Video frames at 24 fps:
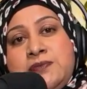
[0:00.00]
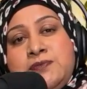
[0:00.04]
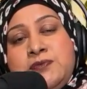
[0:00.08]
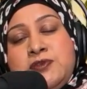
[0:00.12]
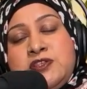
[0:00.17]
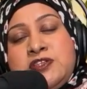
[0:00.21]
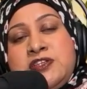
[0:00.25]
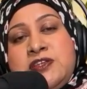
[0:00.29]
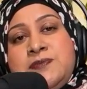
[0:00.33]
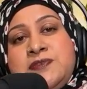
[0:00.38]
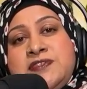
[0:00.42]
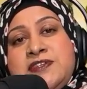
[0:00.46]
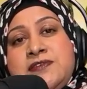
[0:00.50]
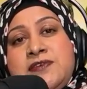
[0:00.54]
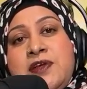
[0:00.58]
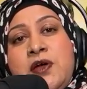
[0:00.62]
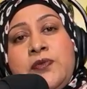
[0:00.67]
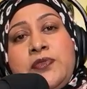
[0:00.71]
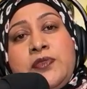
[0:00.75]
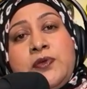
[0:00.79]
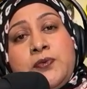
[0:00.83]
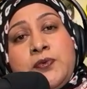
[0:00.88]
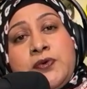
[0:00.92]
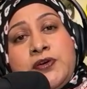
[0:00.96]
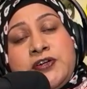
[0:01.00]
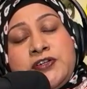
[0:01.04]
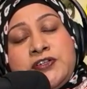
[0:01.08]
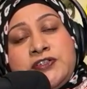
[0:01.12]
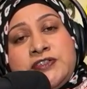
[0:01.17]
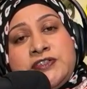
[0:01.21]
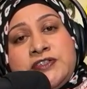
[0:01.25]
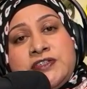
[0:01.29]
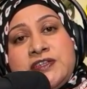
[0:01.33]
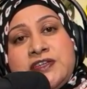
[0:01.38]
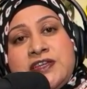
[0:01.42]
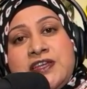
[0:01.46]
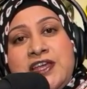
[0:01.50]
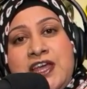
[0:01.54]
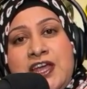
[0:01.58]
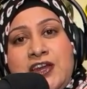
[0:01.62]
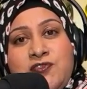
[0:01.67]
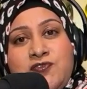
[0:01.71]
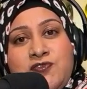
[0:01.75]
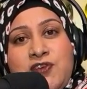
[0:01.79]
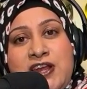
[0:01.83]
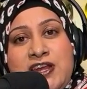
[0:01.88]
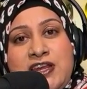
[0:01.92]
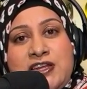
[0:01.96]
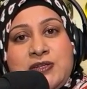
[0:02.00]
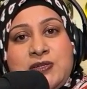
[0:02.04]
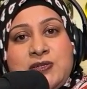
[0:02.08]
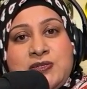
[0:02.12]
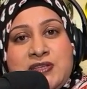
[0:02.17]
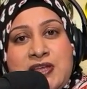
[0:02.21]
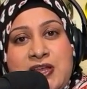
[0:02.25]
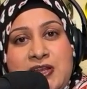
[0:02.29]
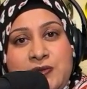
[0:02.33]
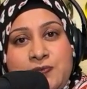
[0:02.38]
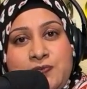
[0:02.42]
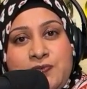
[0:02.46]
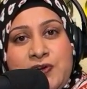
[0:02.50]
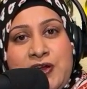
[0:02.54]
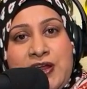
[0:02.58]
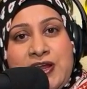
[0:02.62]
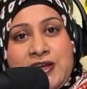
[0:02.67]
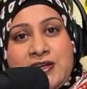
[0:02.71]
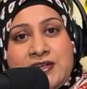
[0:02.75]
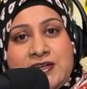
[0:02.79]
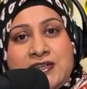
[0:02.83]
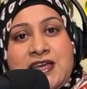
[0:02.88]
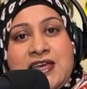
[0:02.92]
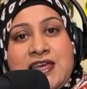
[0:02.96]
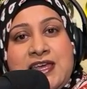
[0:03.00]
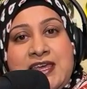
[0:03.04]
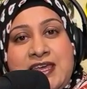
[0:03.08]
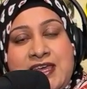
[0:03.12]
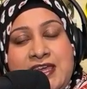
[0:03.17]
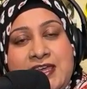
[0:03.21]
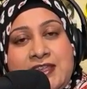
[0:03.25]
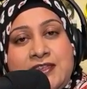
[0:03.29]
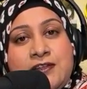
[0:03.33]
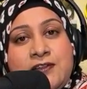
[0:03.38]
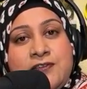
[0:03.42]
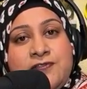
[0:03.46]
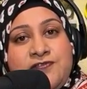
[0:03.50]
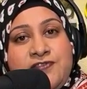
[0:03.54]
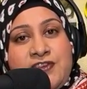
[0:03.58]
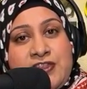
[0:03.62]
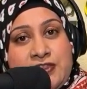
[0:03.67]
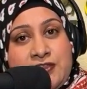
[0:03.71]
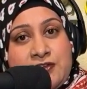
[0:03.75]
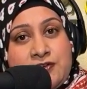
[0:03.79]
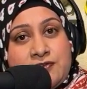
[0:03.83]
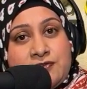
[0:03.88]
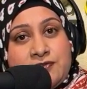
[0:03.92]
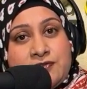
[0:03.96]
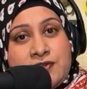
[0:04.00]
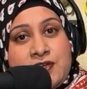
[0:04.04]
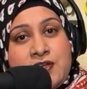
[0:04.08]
Muslims around the world get ready to celebrate Eid al-Fitr,